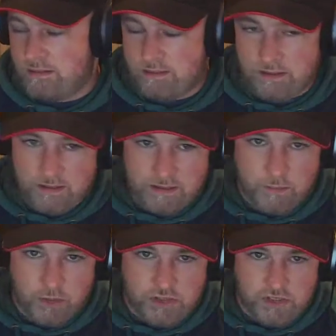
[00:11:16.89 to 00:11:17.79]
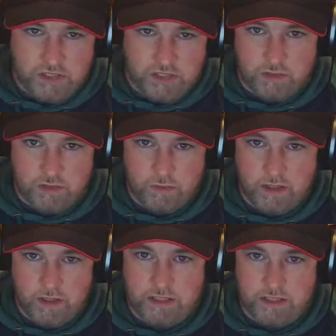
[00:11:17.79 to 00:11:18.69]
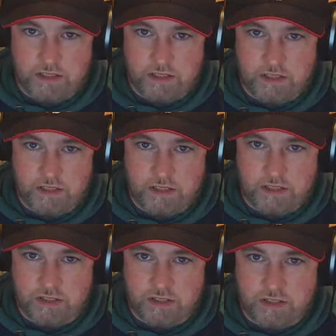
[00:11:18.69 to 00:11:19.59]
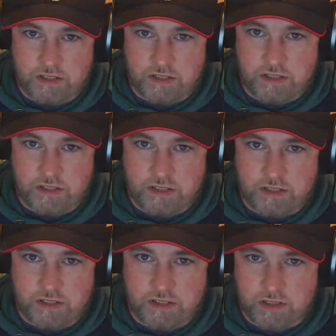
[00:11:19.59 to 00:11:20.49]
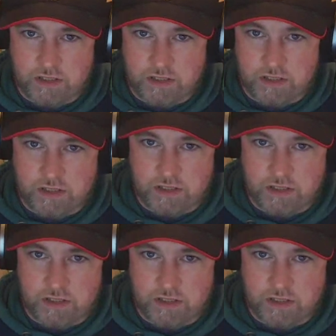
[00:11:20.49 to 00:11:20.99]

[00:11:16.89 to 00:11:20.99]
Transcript: in an emergency situation obviously, or if it's actually